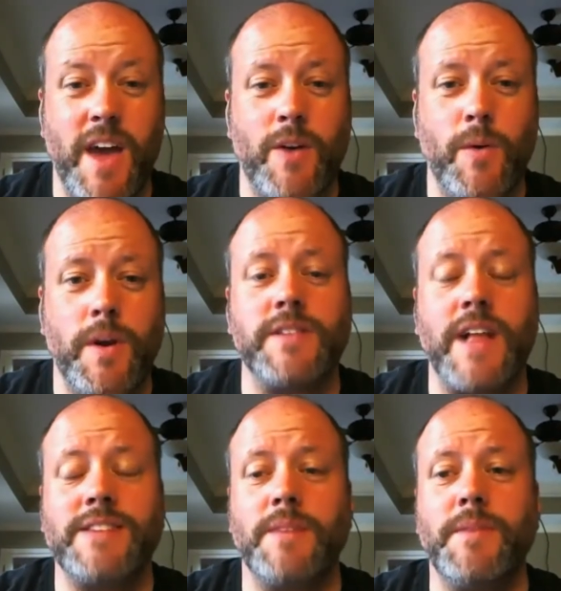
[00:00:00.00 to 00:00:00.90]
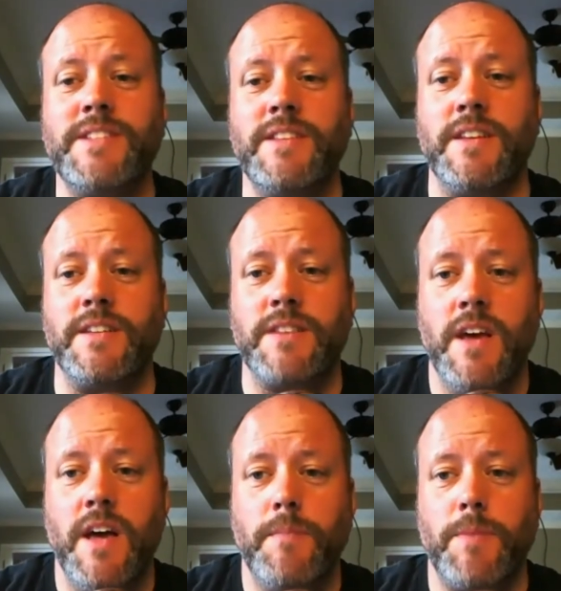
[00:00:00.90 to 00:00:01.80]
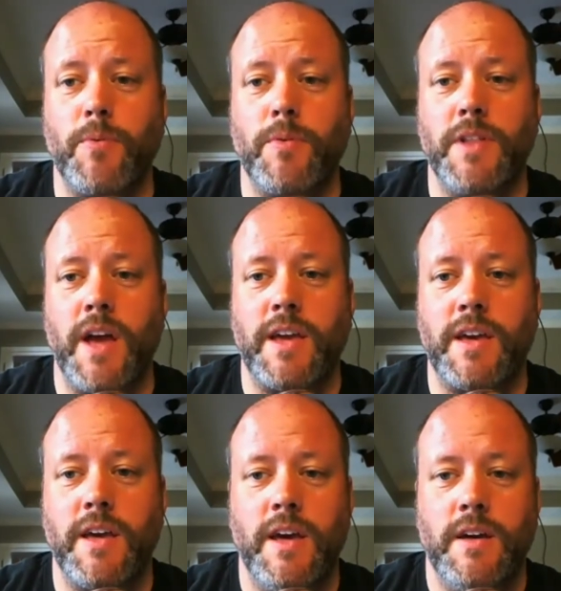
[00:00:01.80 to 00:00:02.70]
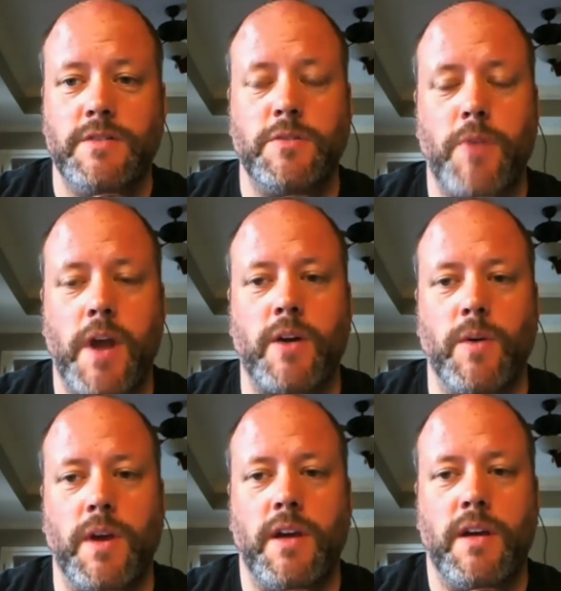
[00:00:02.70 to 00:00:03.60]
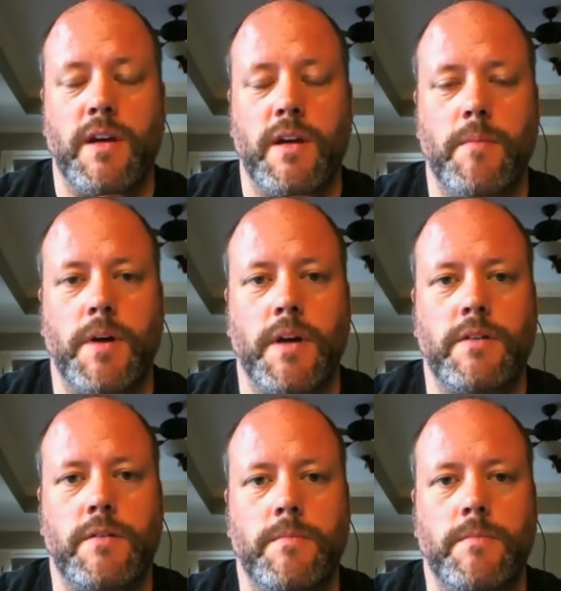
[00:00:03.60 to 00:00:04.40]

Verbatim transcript: echoey? Because last time I did this, people were like super echoey, but.